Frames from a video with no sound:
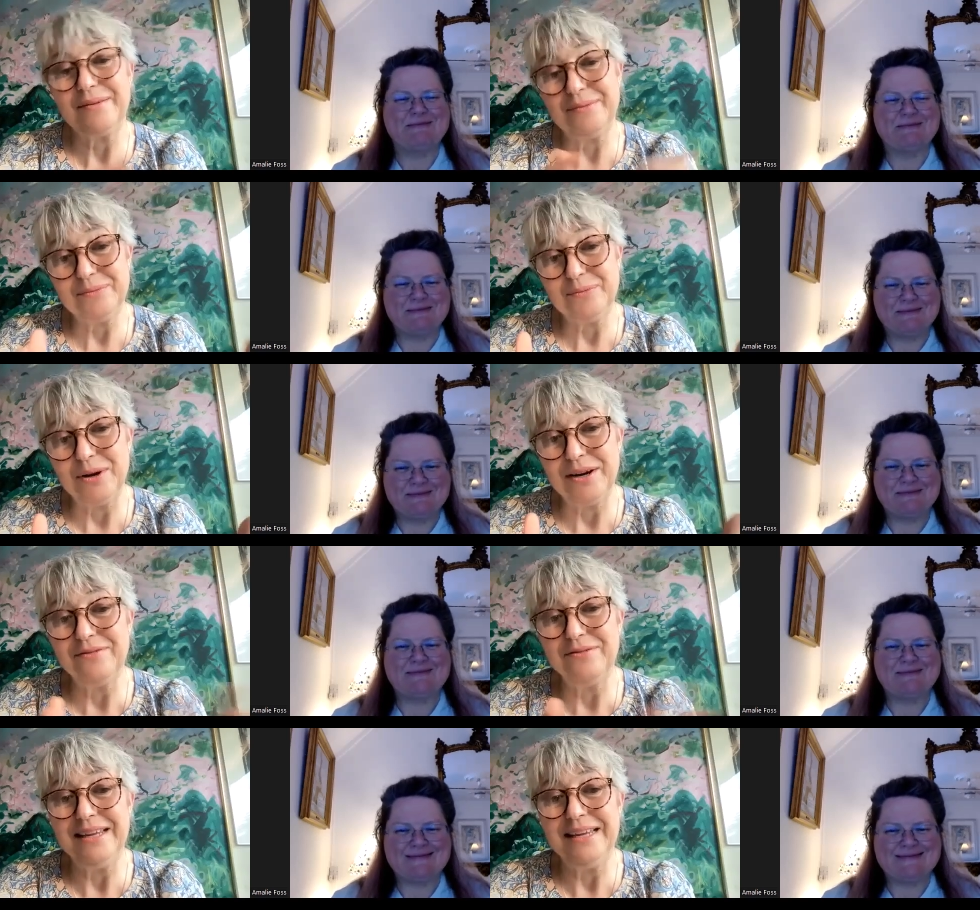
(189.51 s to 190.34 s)
Speaker 1: one
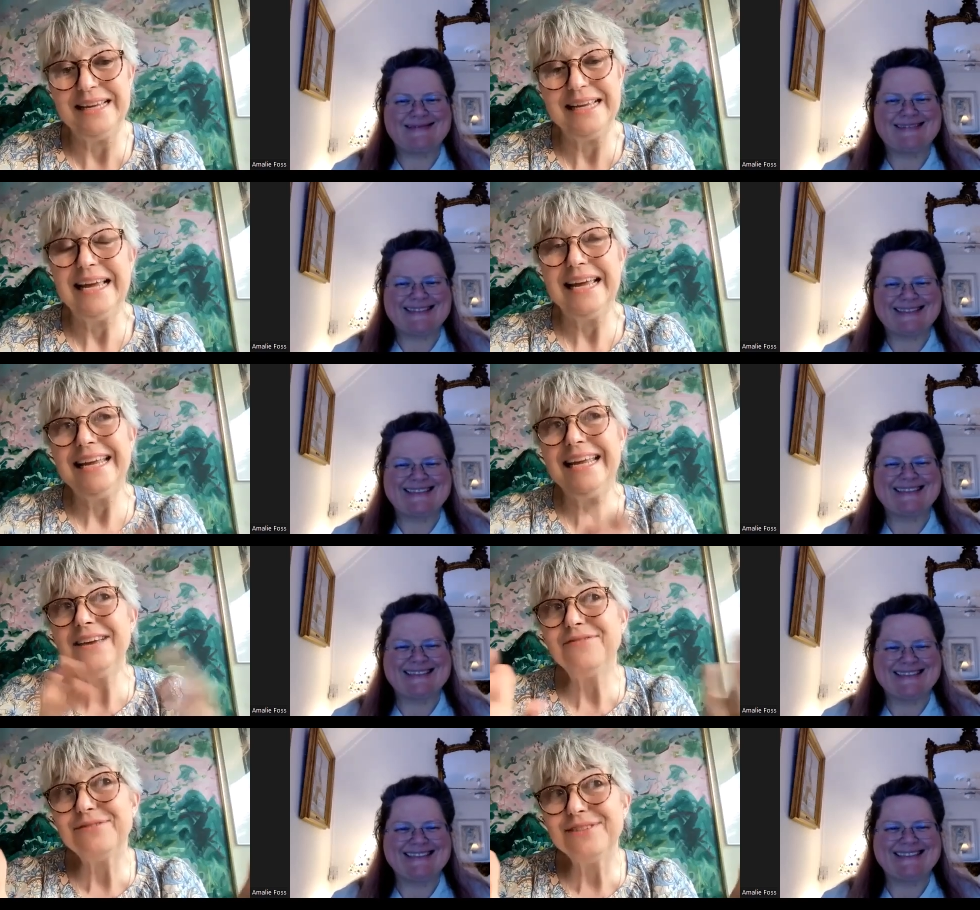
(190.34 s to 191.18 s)
of the
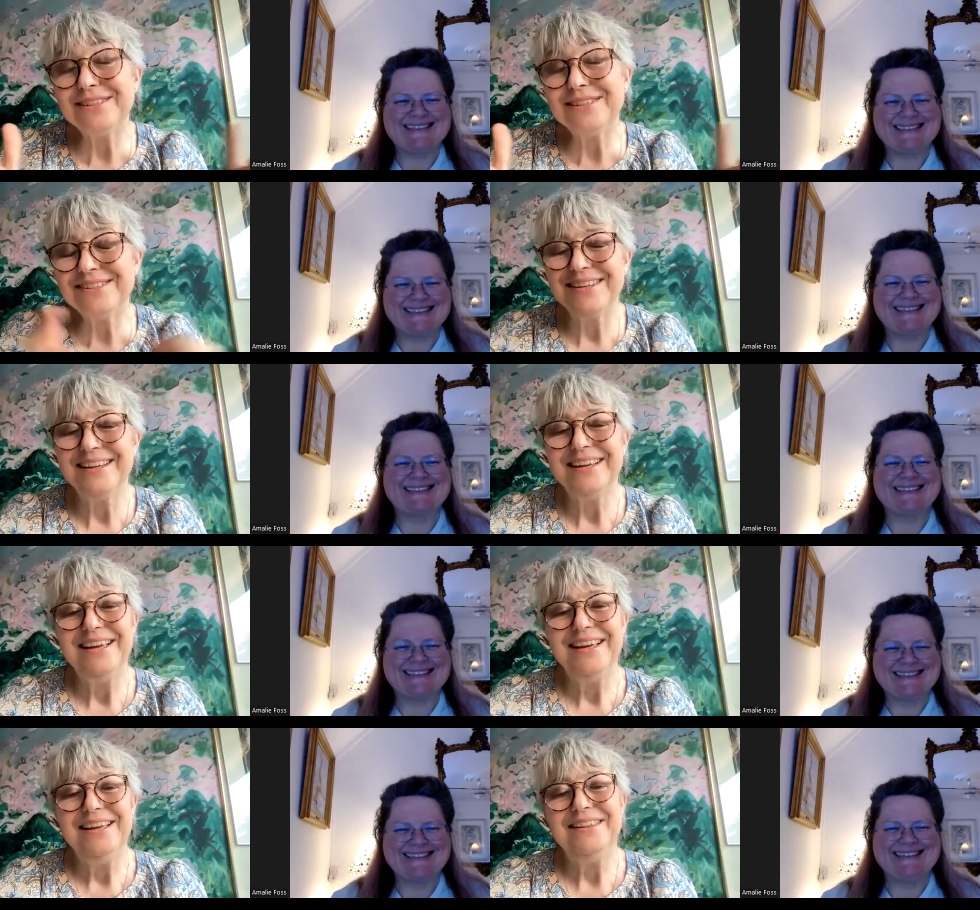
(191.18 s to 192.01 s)
gifts
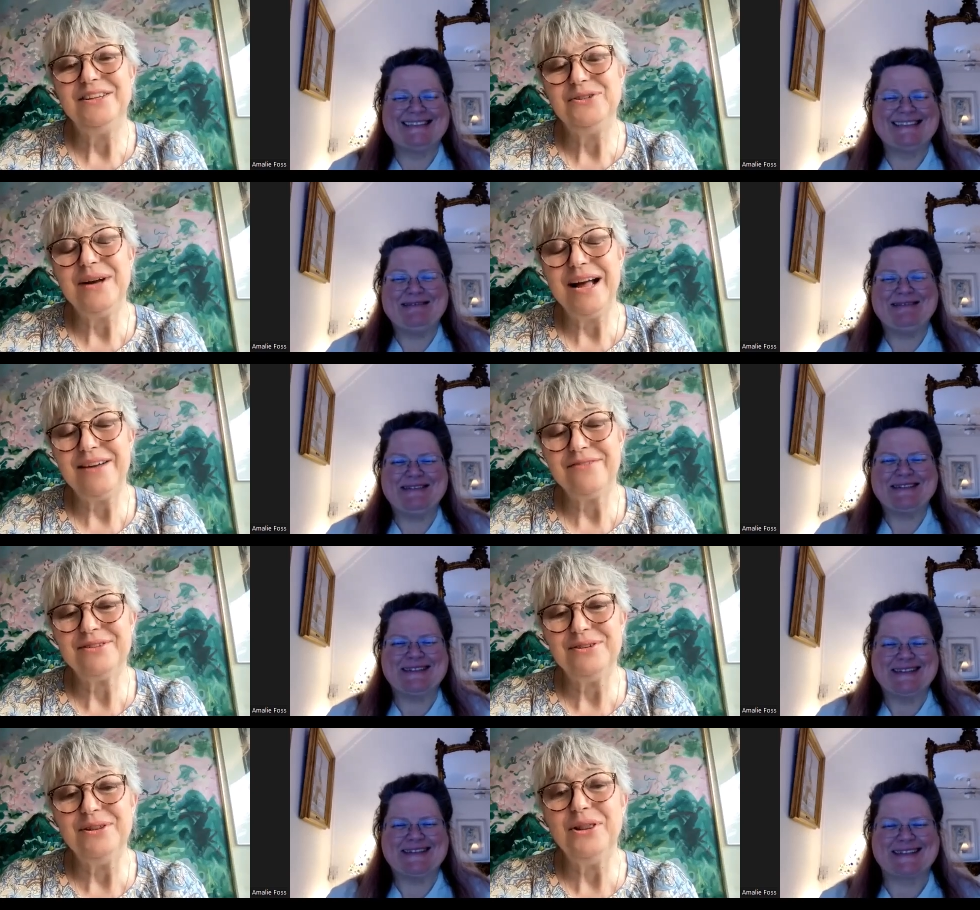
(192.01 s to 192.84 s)
that you have
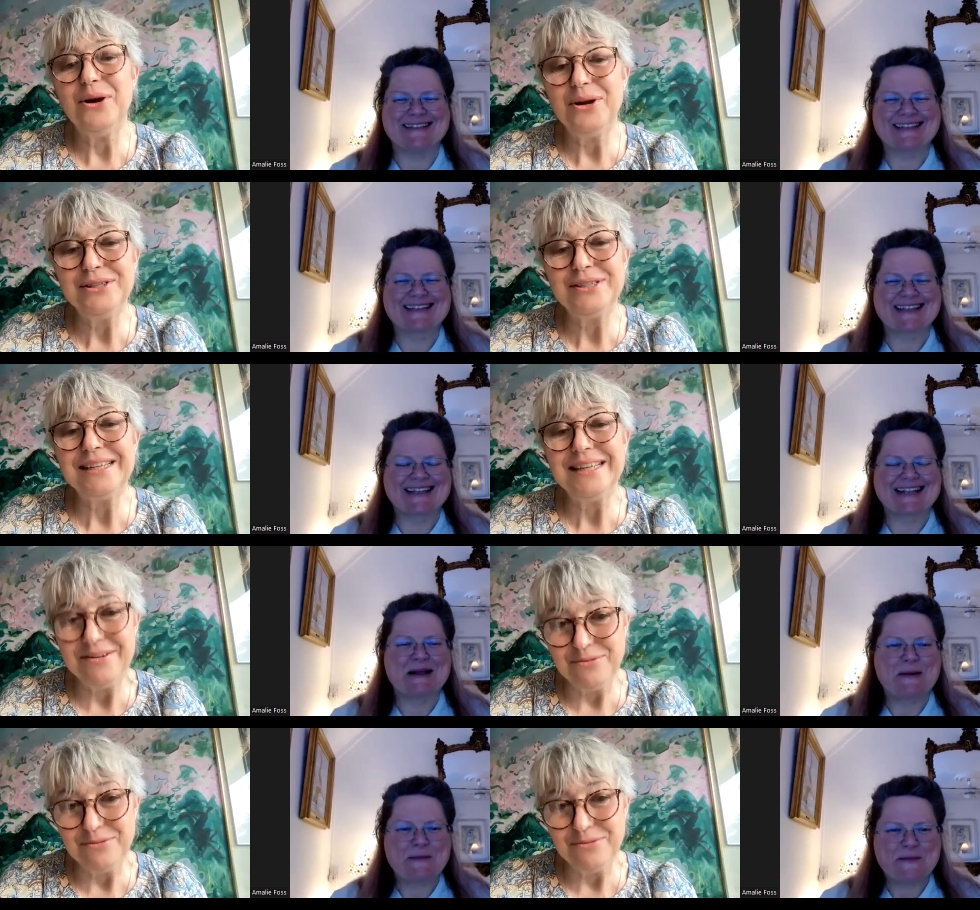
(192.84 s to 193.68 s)
to learn to
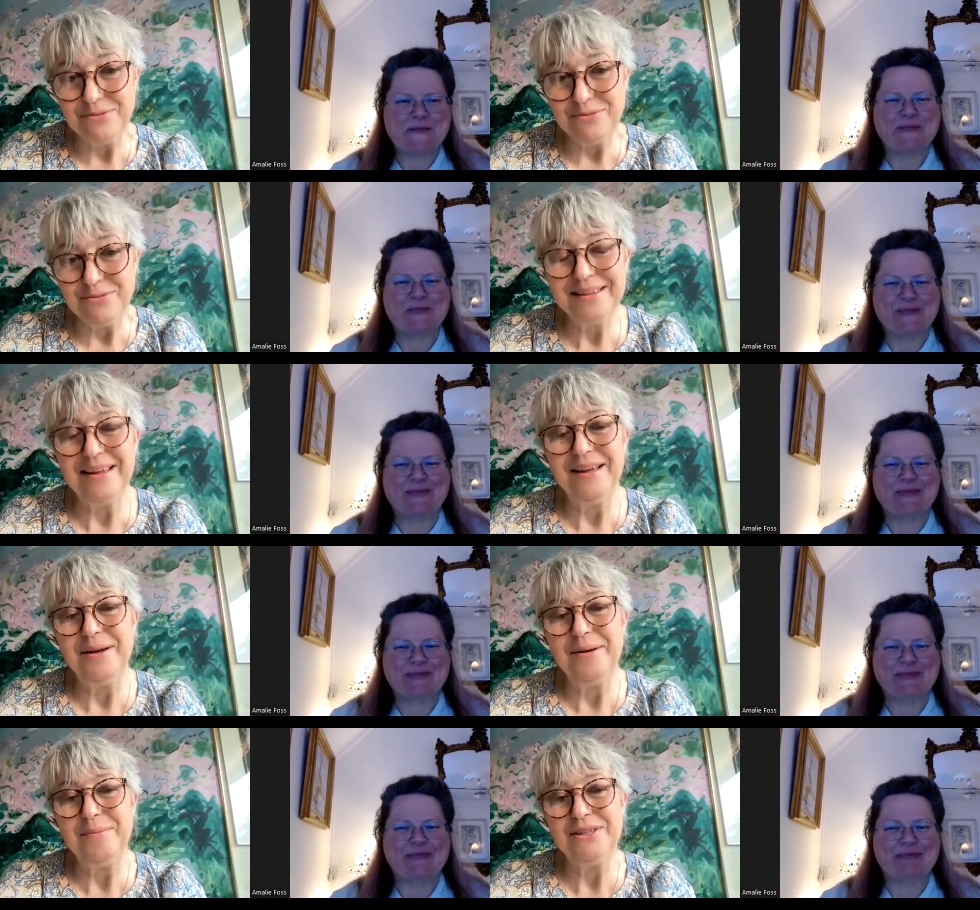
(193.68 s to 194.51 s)
live with
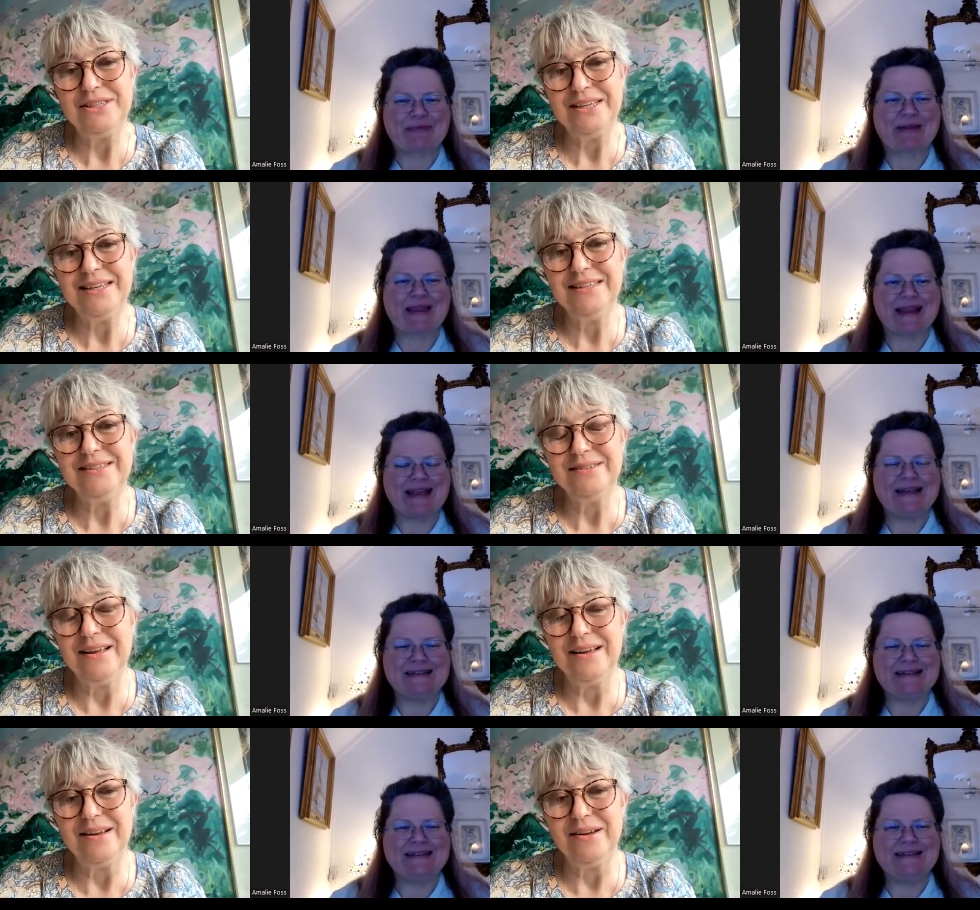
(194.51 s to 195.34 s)
um, which is
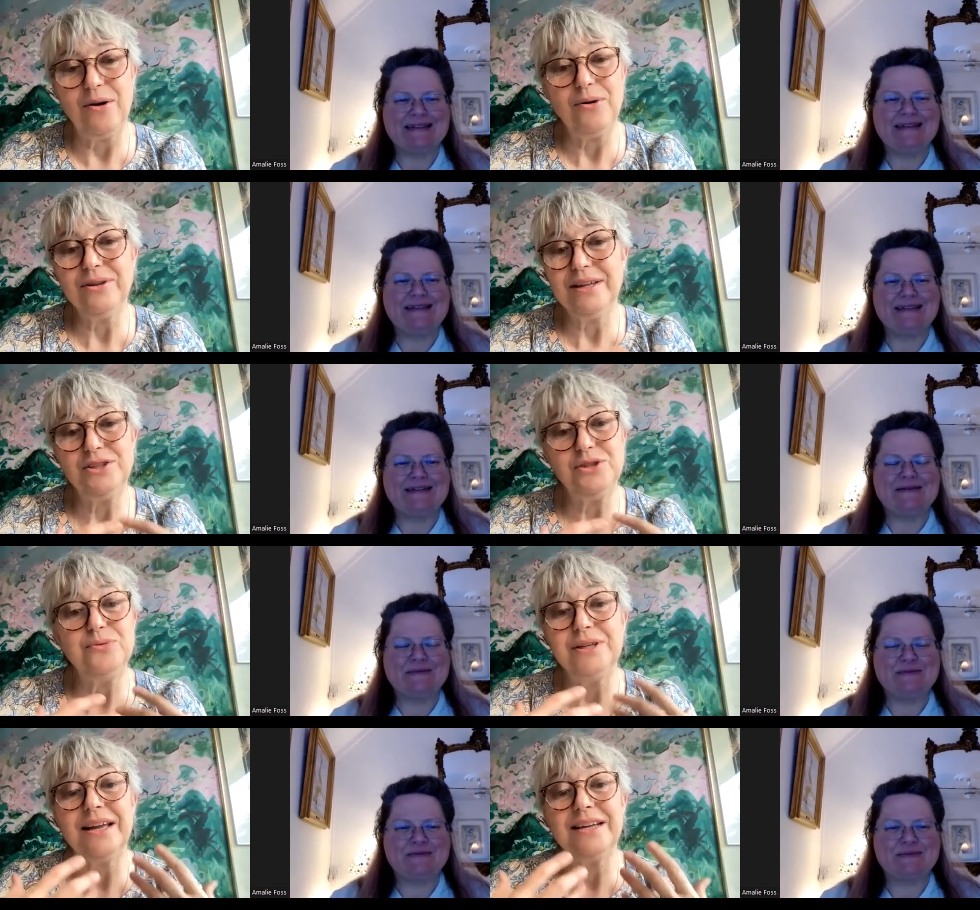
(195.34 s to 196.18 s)
uh, all that you
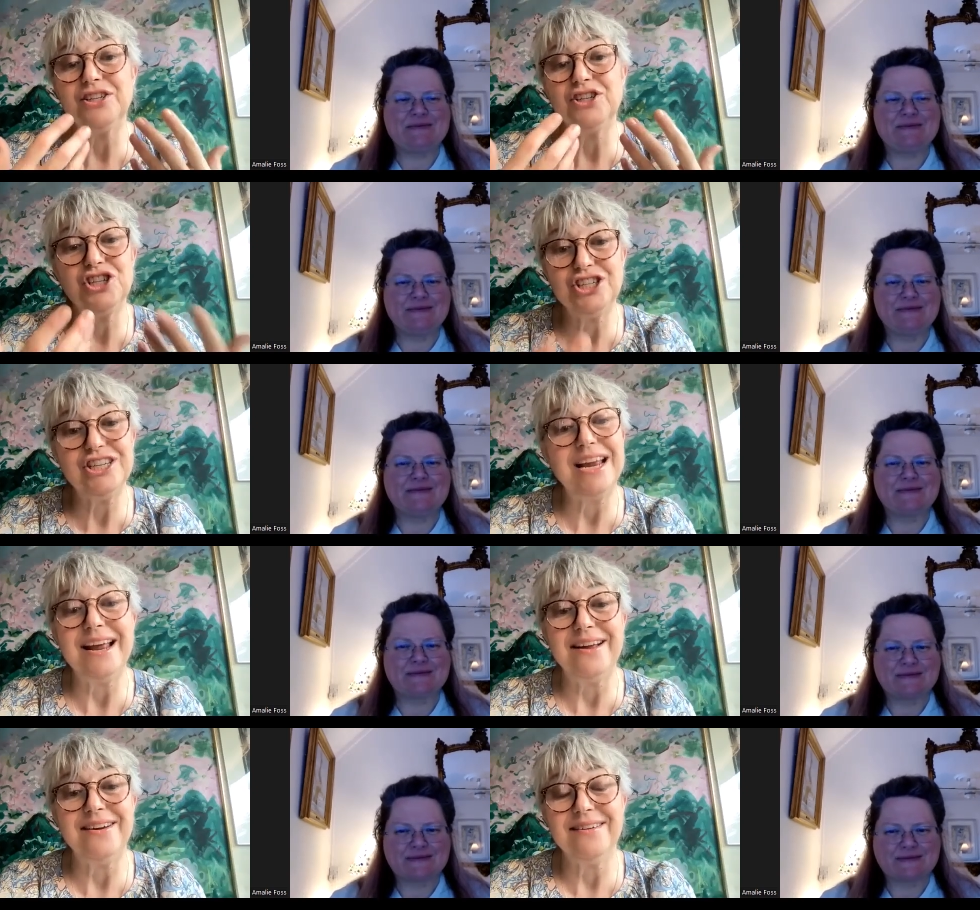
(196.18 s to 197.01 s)
would like to
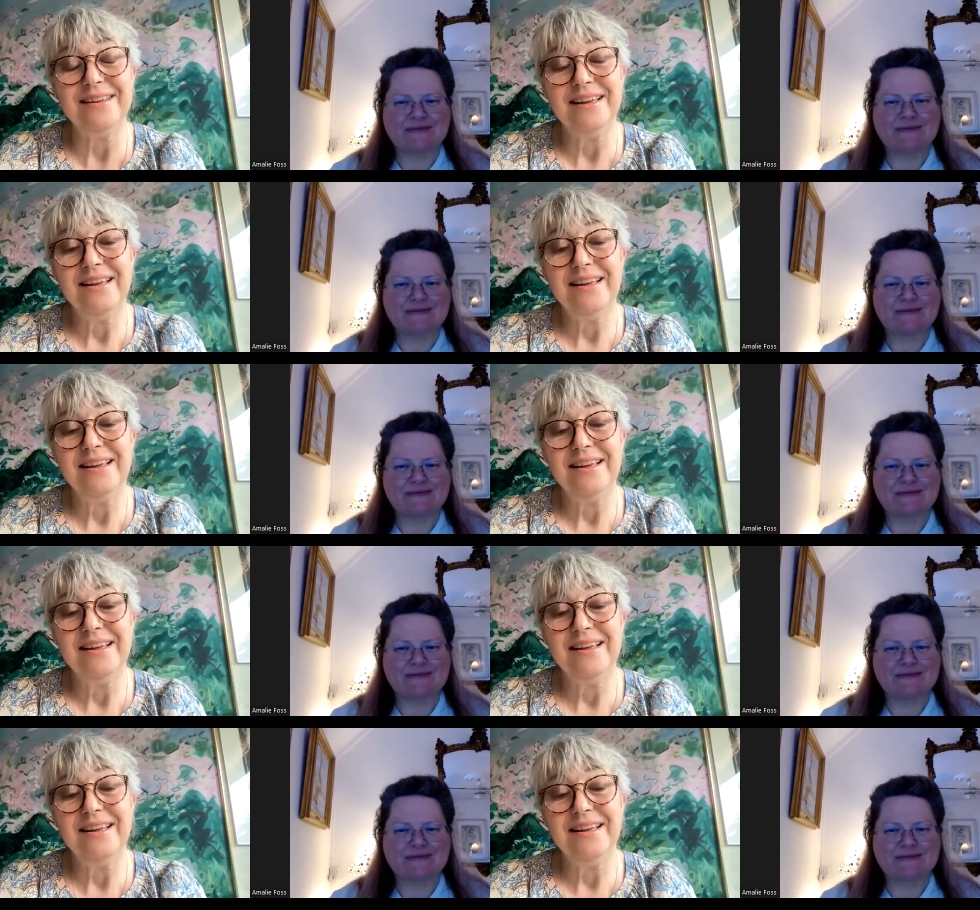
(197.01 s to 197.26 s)
share